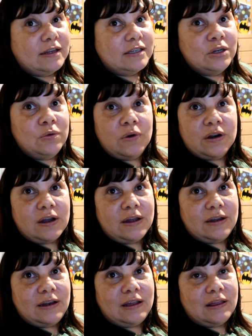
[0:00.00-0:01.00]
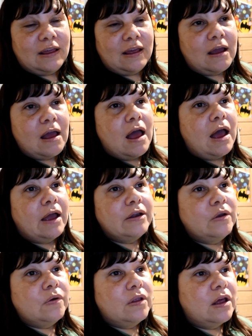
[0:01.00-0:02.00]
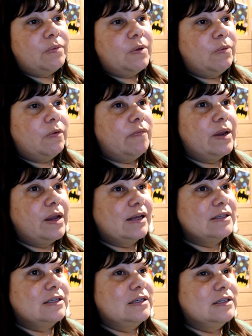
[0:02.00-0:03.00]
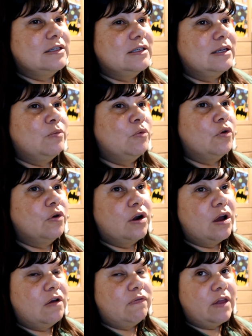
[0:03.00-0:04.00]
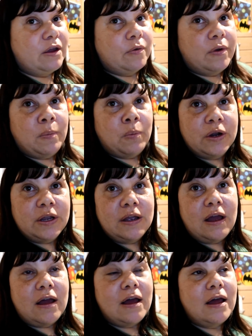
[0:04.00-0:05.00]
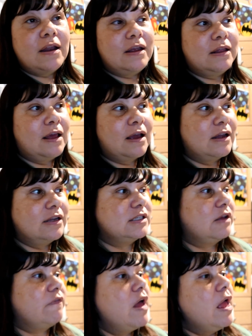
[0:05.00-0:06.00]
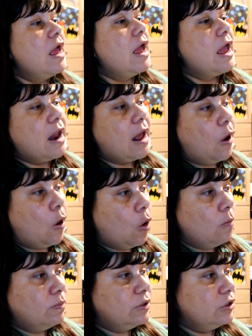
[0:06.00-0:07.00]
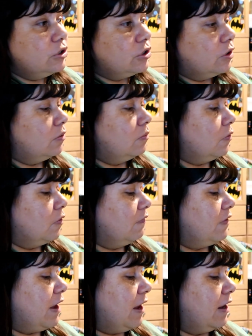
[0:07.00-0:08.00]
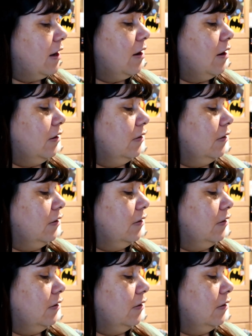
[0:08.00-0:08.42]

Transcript: I didn't work on anything. I know a lot of people have been asking to see more of like what I'm working on and that kind of stuff. And I hope to show more of that.